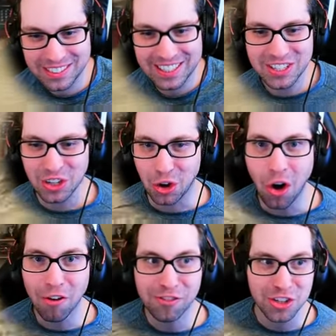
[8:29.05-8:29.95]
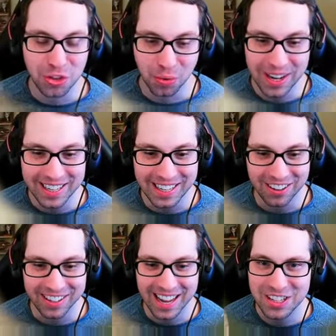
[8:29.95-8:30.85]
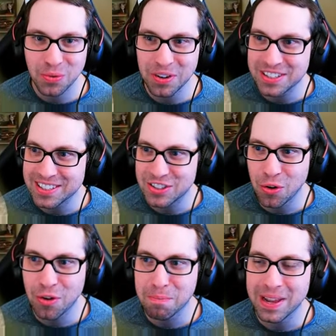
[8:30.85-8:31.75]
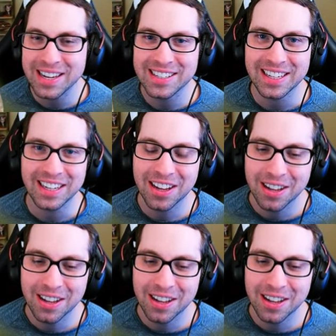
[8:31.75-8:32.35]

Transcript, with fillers: Because the golf is great here, and that's what's so amazing.